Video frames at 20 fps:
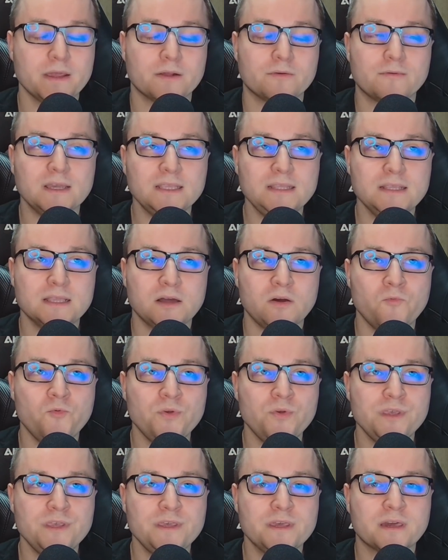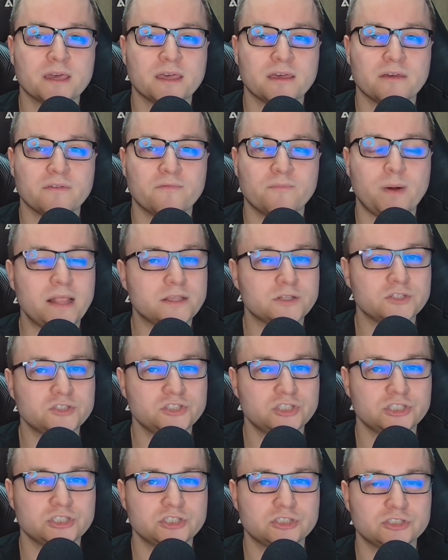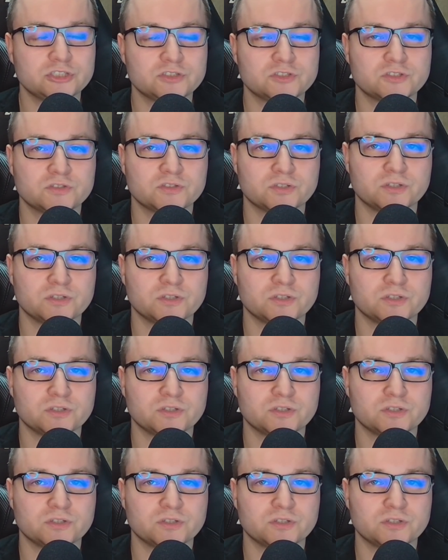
Right now we have balance changes